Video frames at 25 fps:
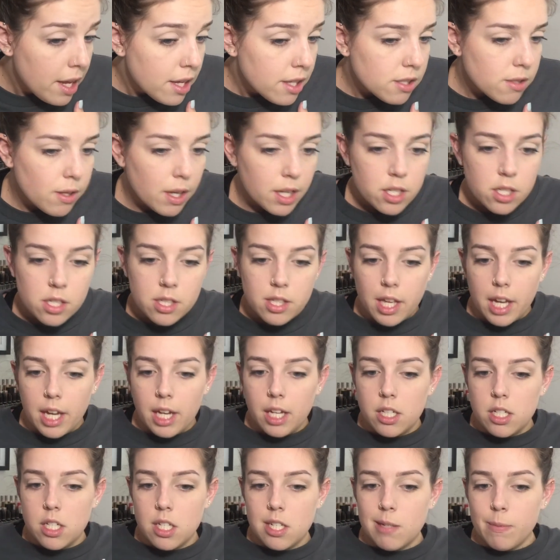So I just
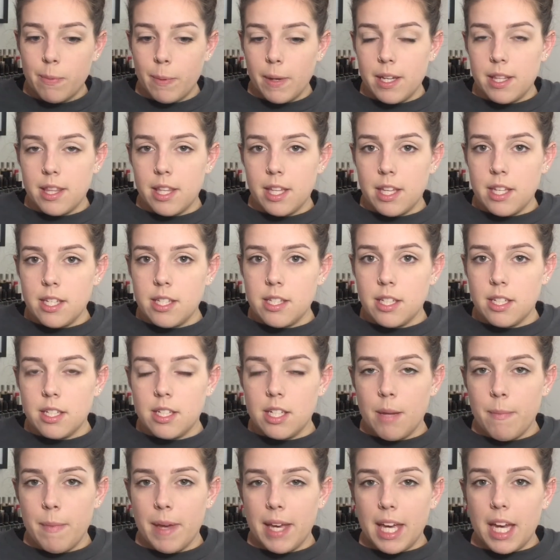like to spray this
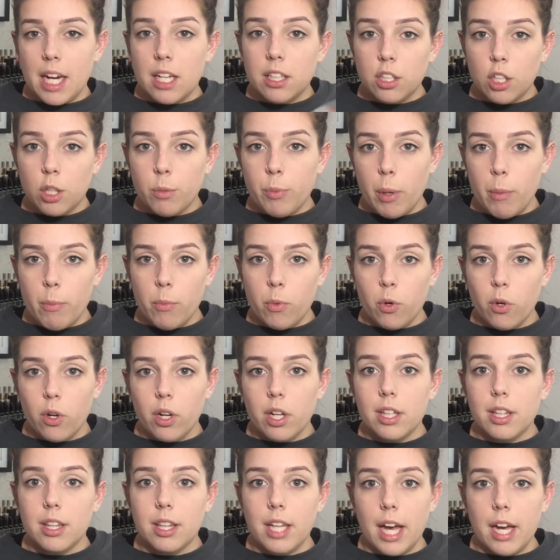to make it a little bit
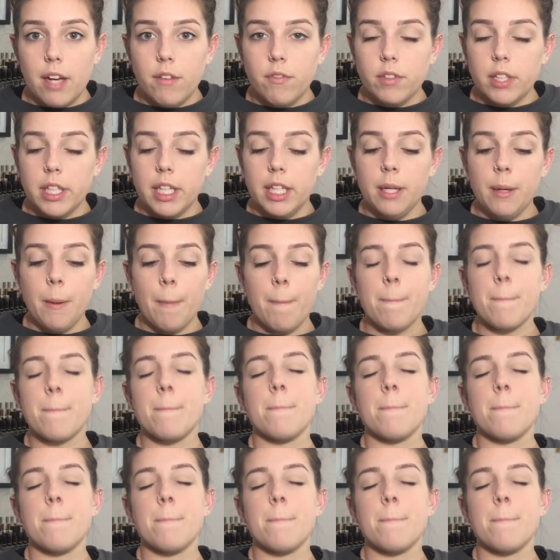more lively.